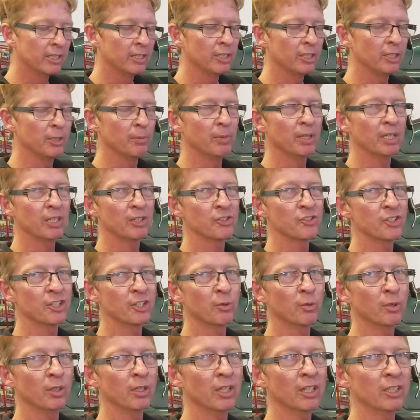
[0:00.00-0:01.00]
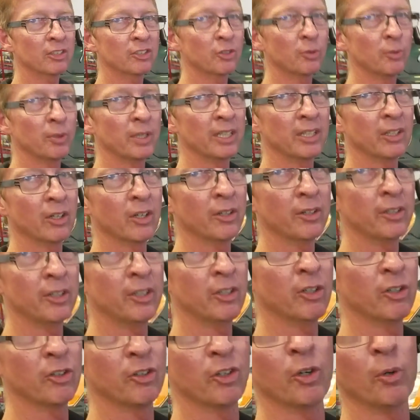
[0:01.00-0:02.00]
you better see a reluctant ring on
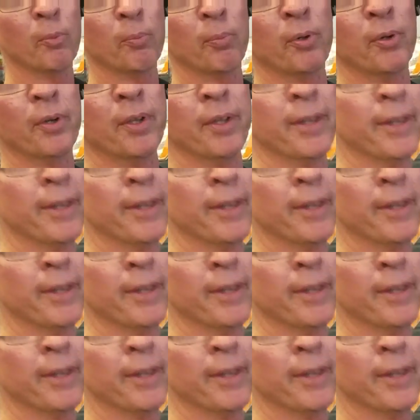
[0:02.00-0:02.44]
here or don't put it